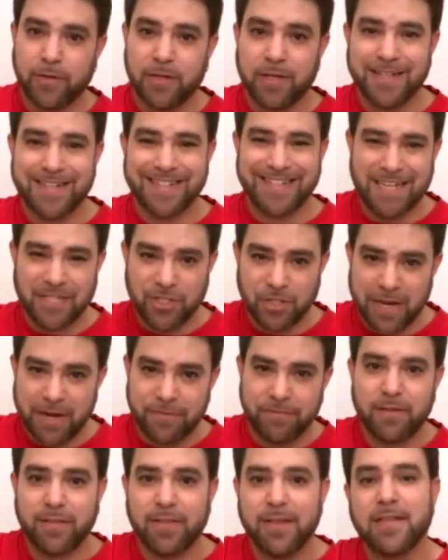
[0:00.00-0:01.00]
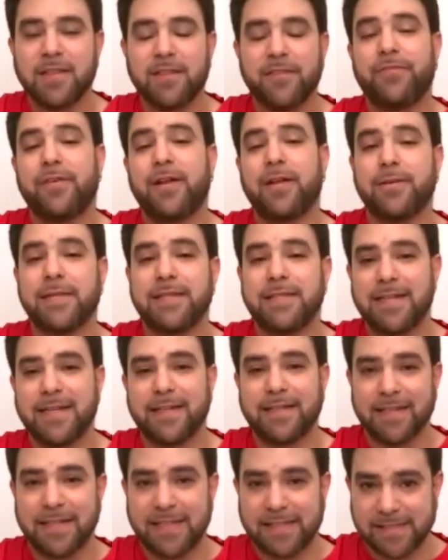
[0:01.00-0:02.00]
we're gonna touch everything in the following
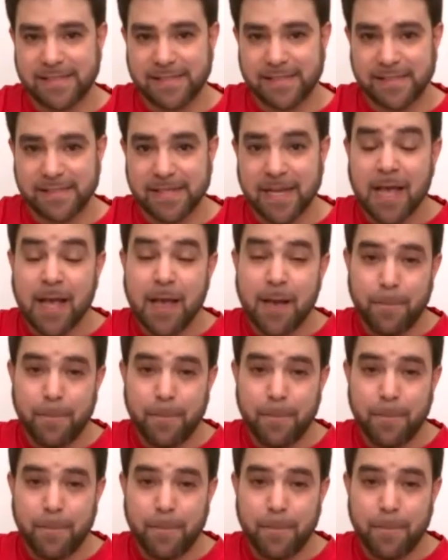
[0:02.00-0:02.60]
10 lessons.